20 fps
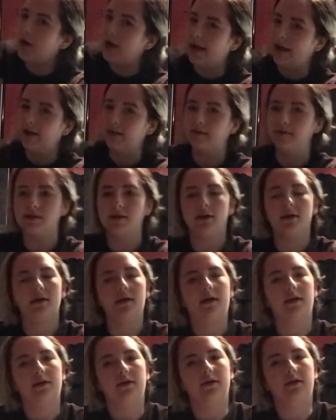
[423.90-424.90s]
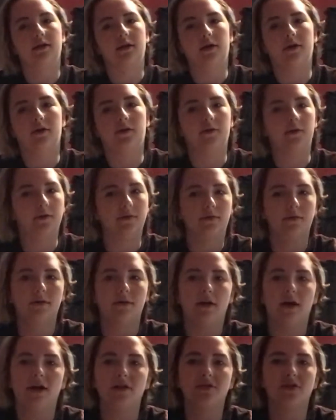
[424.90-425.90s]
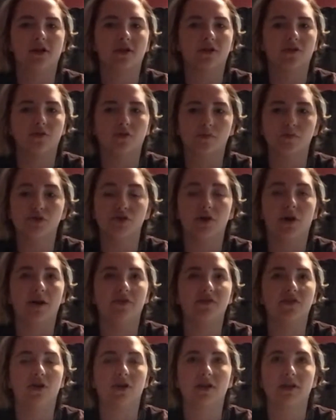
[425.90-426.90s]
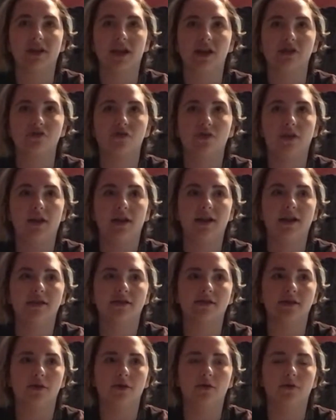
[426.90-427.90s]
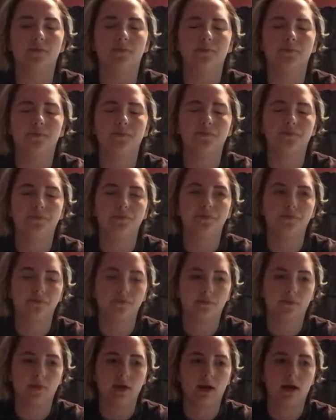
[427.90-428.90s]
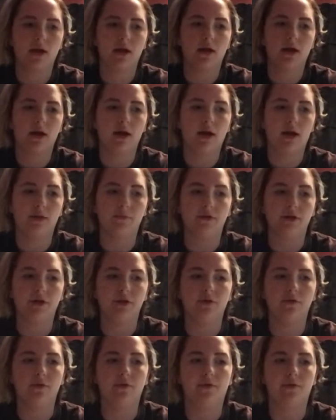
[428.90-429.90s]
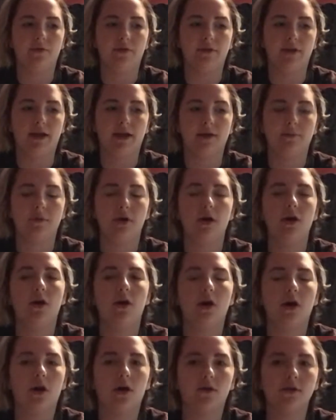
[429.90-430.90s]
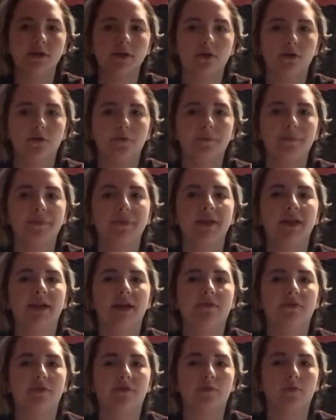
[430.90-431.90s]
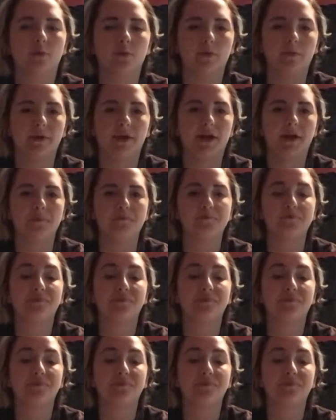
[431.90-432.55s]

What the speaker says: and you know, a lot of dorms don't have a lot of natural light, so I bring you the lamp. Also, if you have a roommate